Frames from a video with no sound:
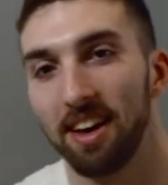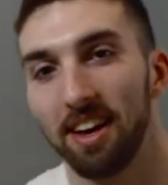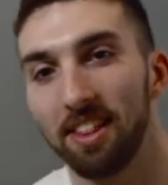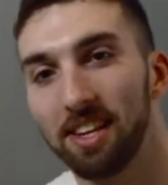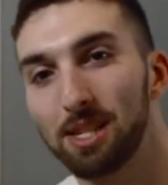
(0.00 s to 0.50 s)

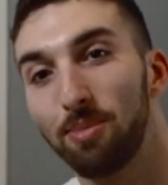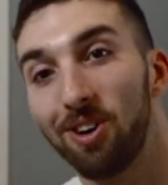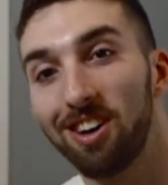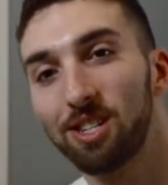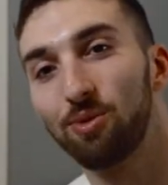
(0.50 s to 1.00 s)
In this
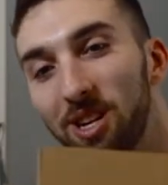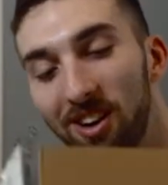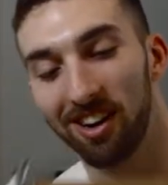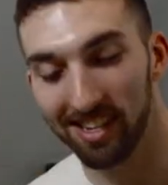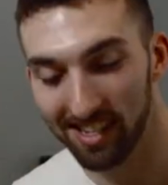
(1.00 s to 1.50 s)
box, we
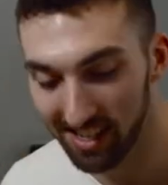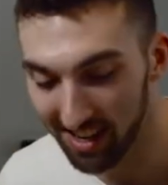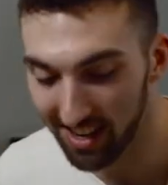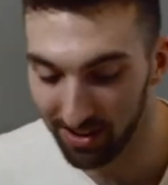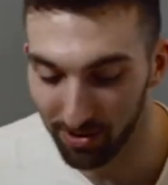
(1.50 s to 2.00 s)
got
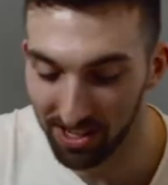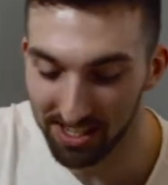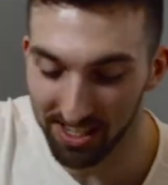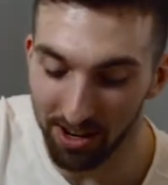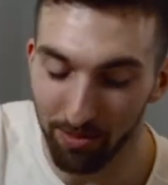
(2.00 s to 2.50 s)
really
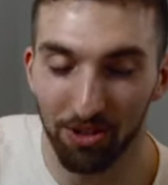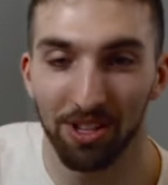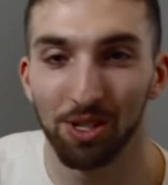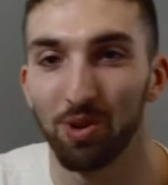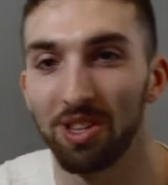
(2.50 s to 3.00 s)
excited about
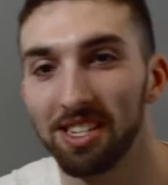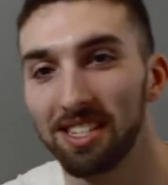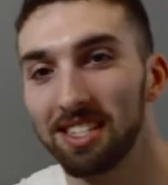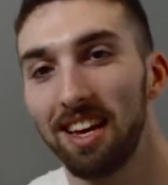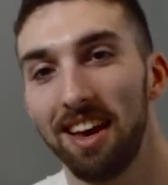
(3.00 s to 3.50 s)
this one. This
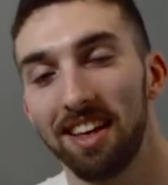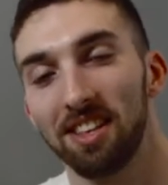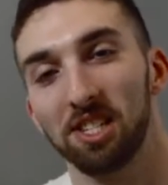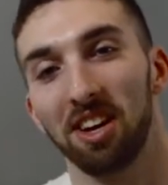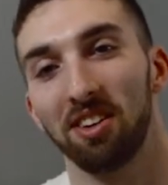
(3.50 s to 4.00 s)
is
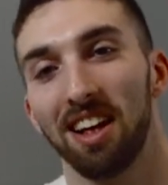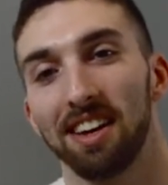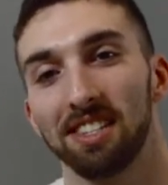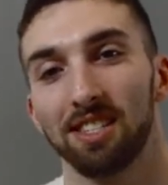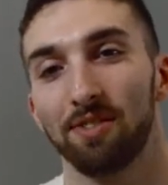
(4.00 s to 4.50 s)
the
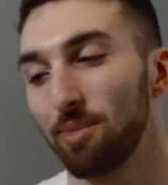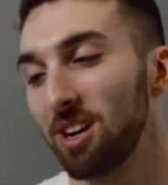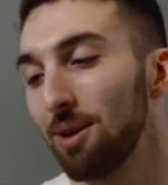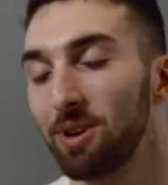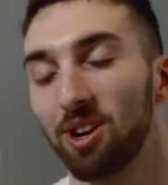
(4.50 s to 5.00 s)
sunglasses from a
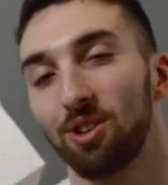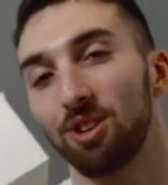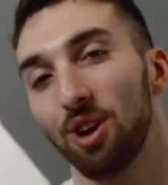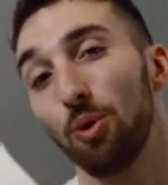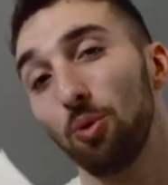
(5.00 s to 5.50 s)
company
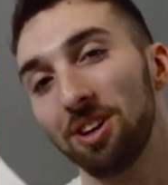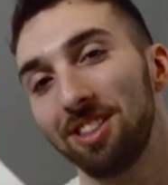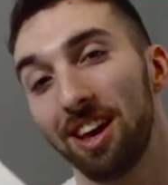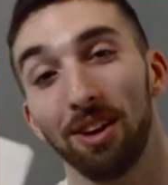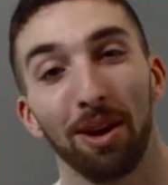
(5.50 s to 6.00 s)
called Go
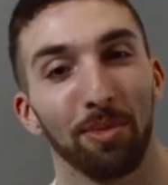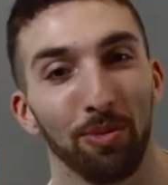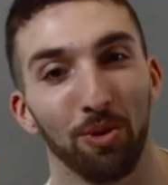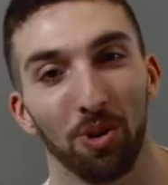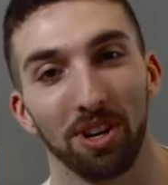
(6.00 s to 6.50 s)
Wood that I'm gonna
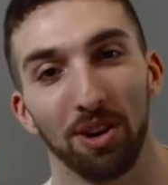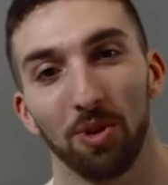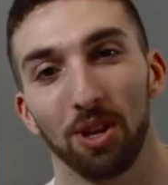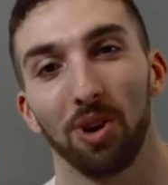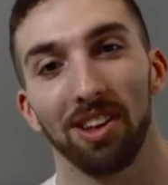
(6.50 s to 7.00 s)
be working
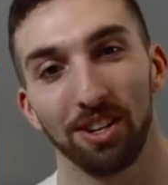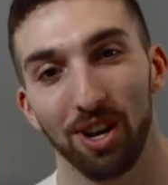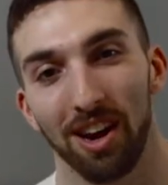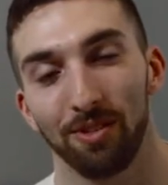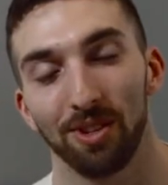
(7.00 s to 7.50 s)
with while I
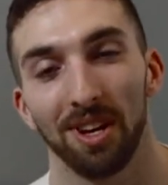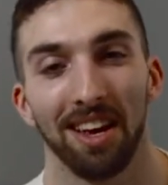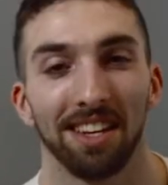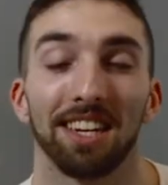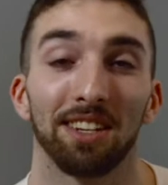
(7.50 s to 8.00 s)
travel,
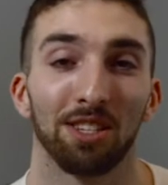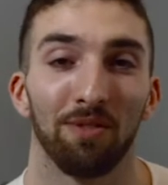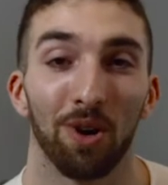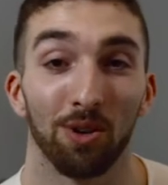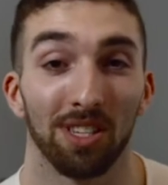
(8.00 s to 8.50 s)
taking some
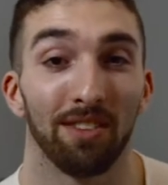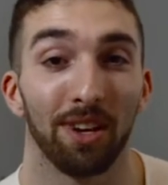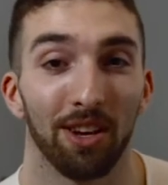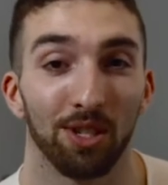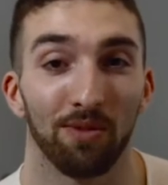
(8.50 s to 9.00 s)
photos and
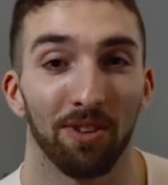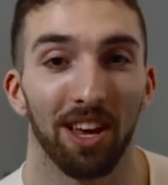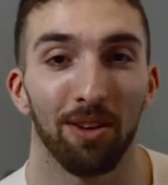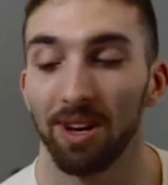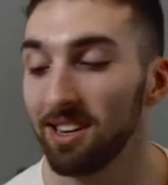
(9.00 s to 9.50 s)
videos for
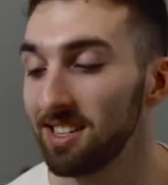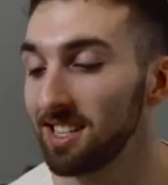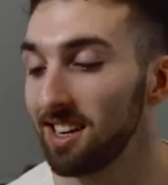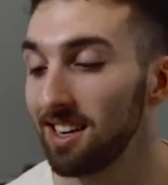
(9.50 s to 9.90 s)
them, and